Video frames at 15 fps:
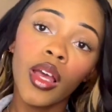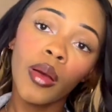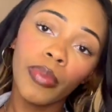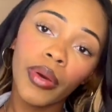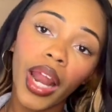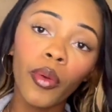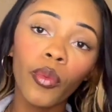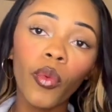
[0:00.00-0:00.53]

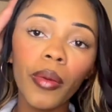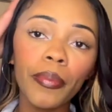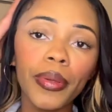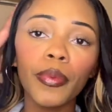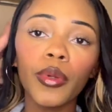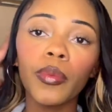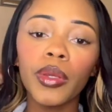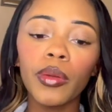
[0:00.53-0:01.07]
but I want
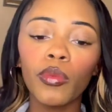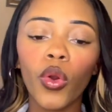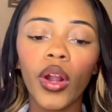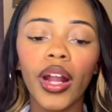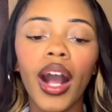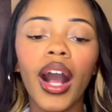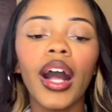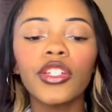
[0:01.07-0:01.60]
people to be more
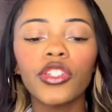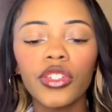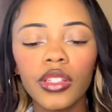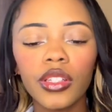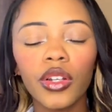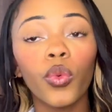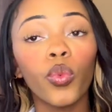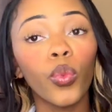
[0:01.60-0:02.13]
conscious
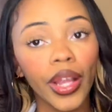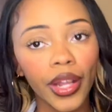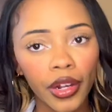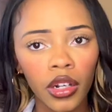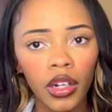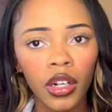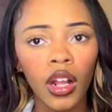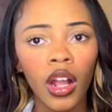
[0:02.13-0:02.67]
and
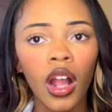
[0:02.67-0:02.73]
aware